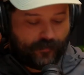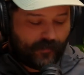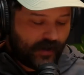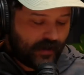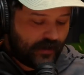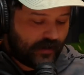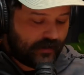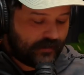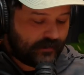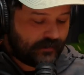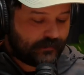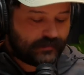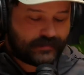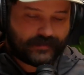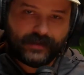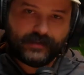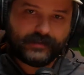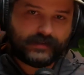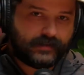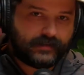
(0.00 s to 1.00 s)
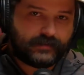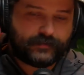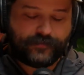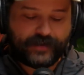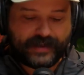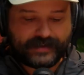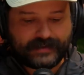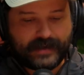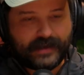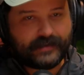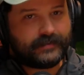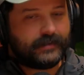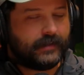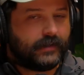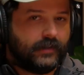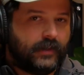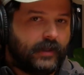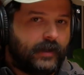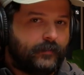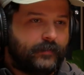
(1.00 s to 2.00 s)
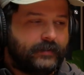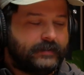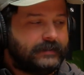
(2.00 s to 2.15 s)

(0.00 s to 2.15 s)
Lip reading: my own. It is a fantastic club,